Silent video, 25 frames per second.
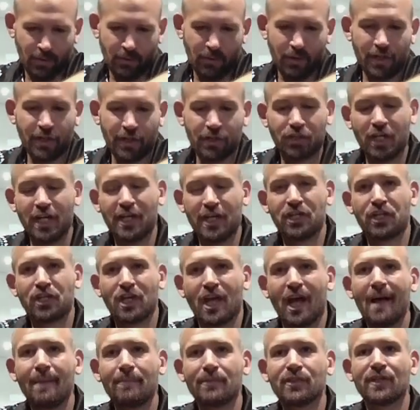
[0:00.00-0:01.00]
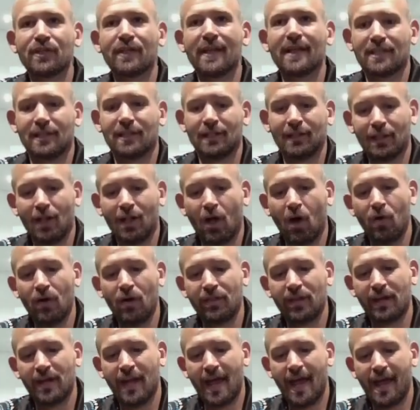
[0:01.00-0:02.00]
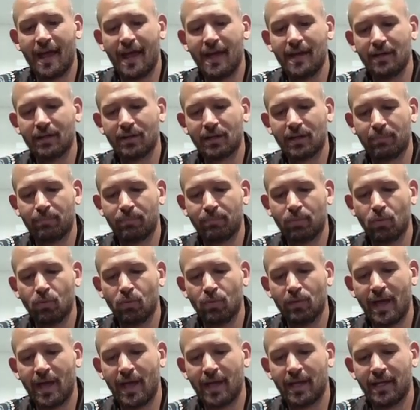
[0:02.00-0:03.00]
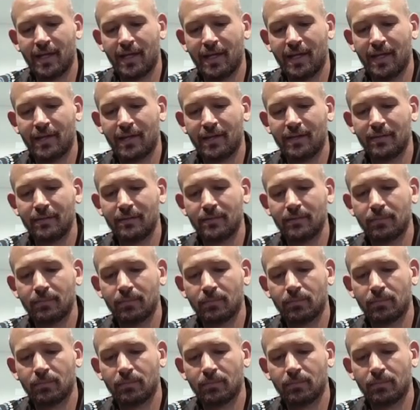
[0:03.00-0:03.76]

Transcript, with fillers: Got a G sharp, so that's lower than A. Gonna pull that in.